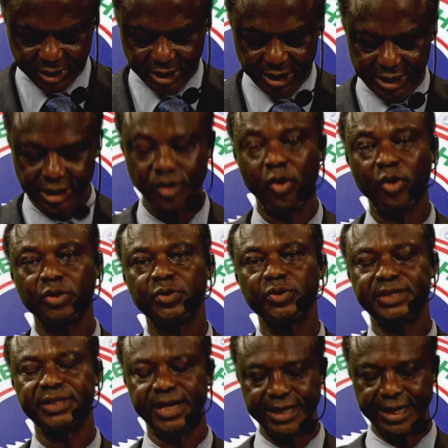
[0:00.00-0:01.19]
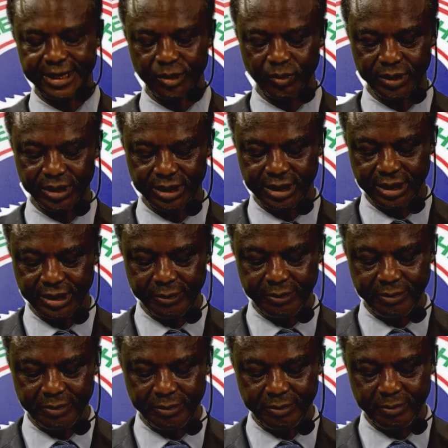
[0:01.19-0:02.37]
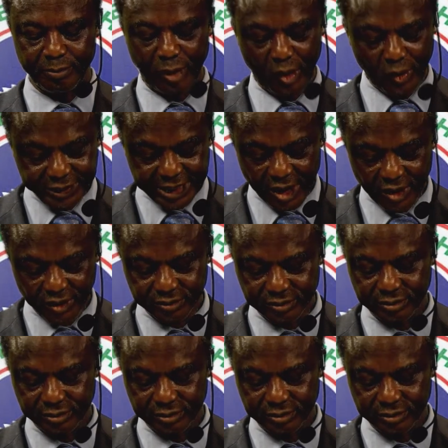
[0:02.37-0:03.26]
He also said that he will bow down